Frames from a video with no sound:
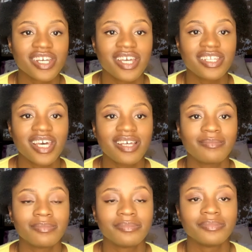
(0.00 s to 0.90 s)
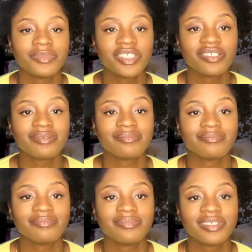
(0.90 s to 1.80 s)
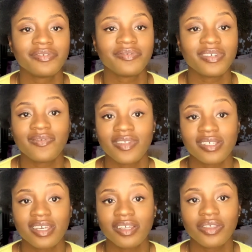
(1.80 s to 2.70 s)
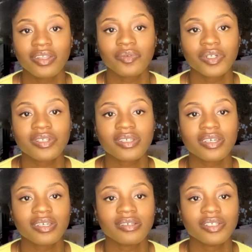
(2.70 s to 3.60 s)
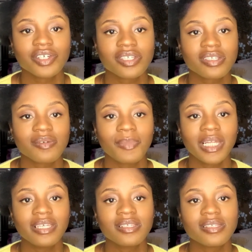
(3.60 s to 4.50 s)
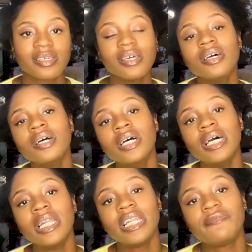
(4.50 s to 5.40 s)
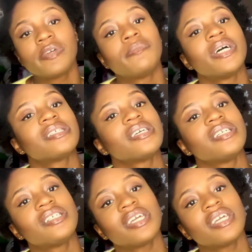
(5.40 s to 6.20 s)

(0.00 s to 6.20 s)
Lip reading: And you know, if there's anything you want to see, just please leave me a message.